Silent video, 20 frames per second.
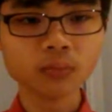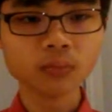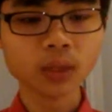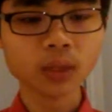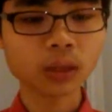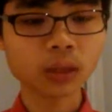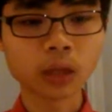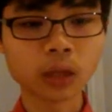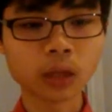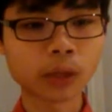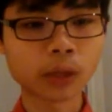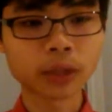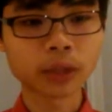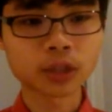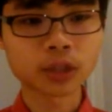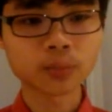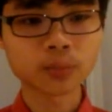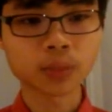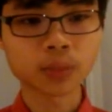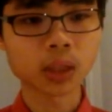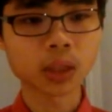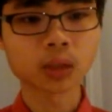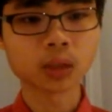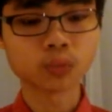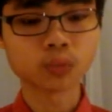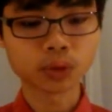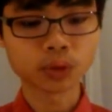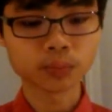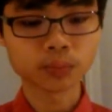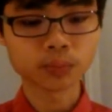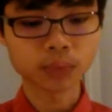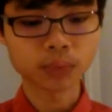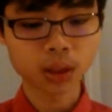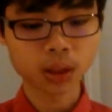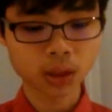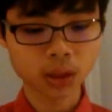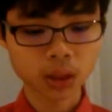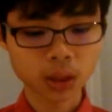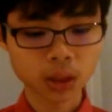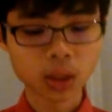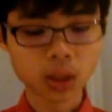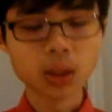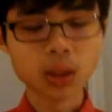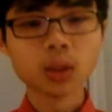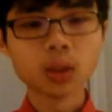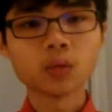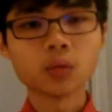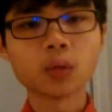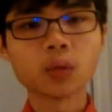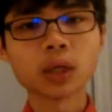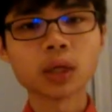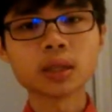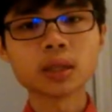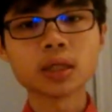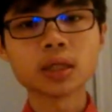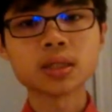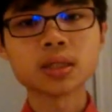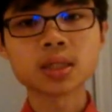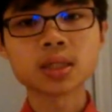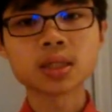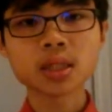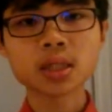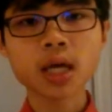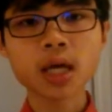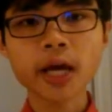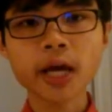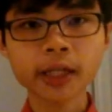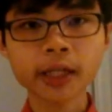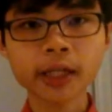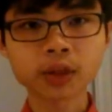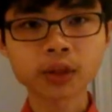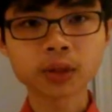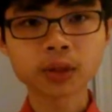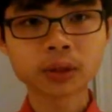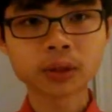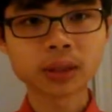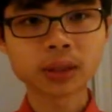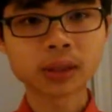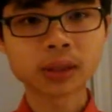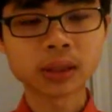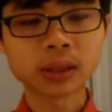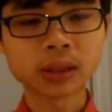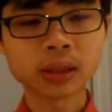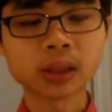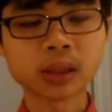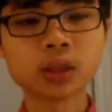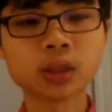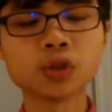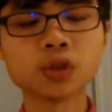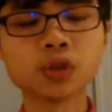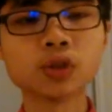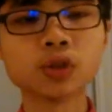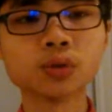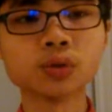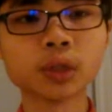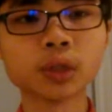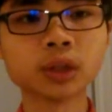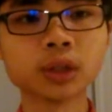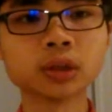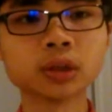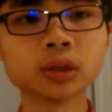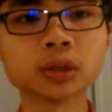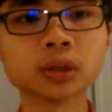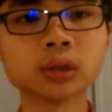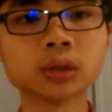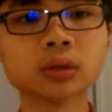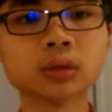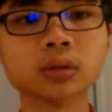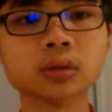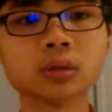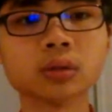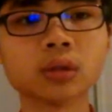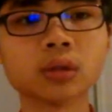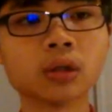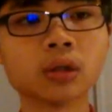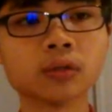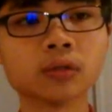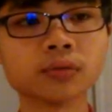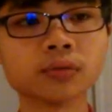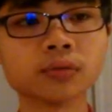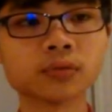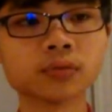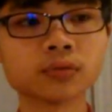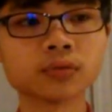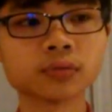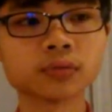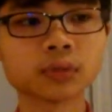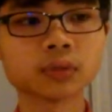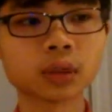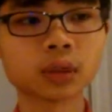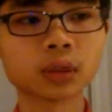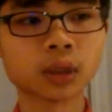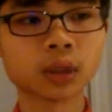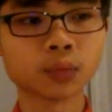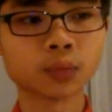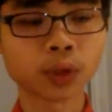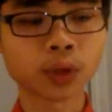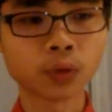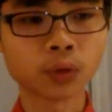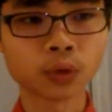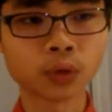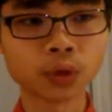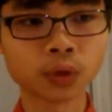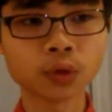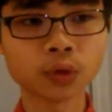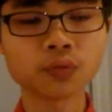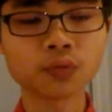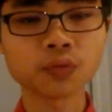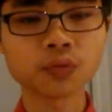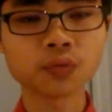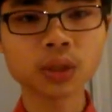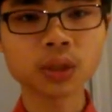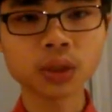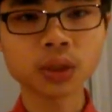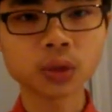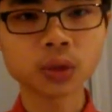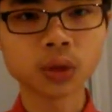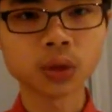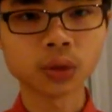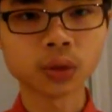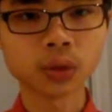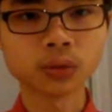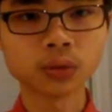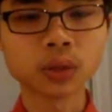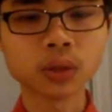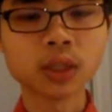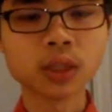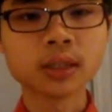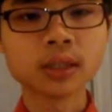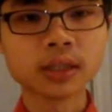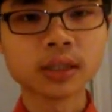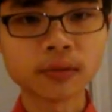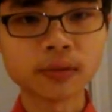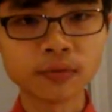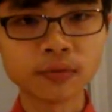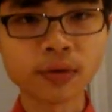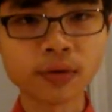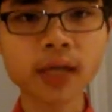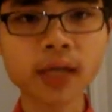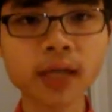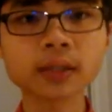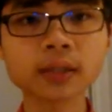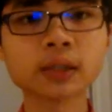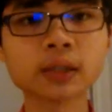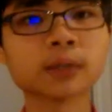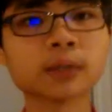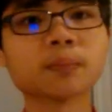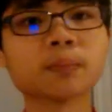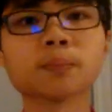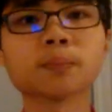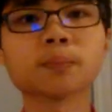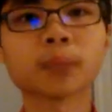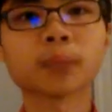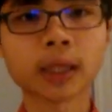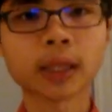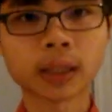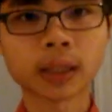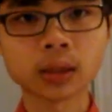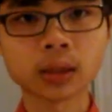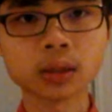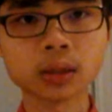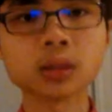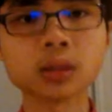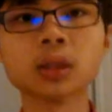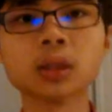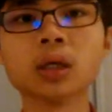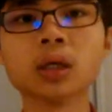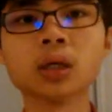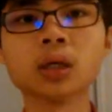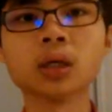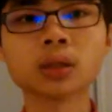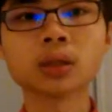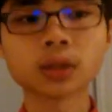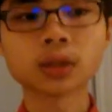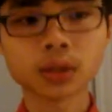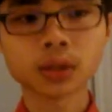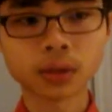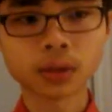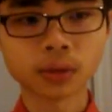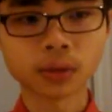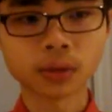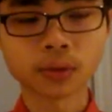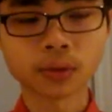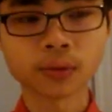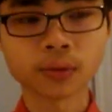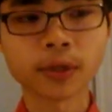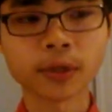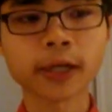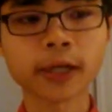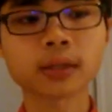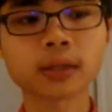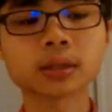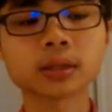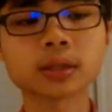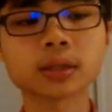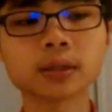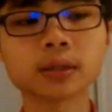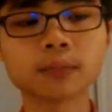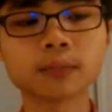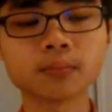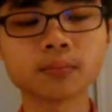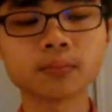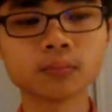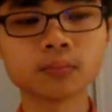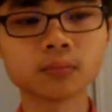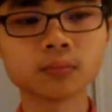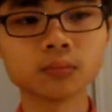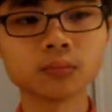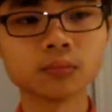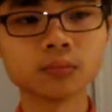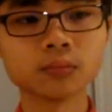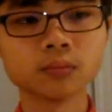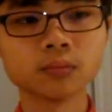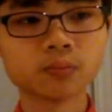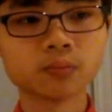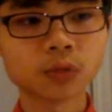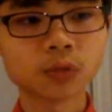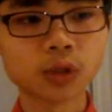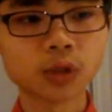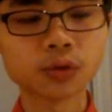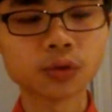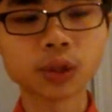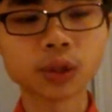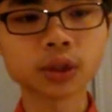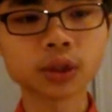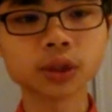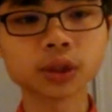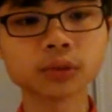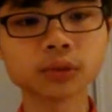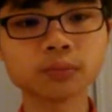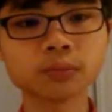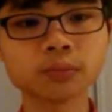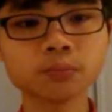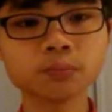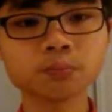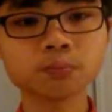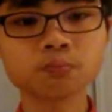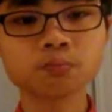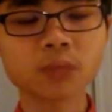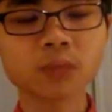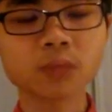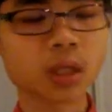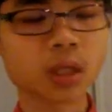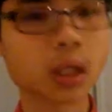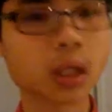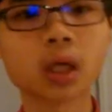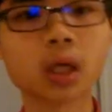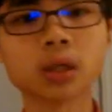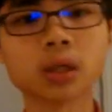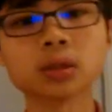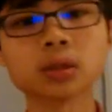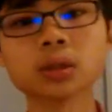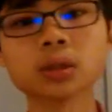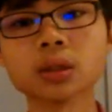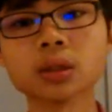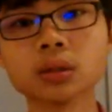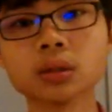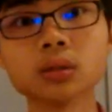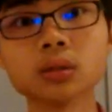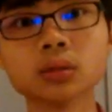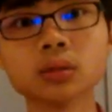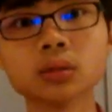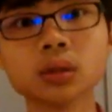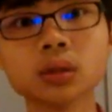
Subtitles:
how many speed would be? Well, it's actually the duration of the recorded video divided by the correct duration. Yeah, so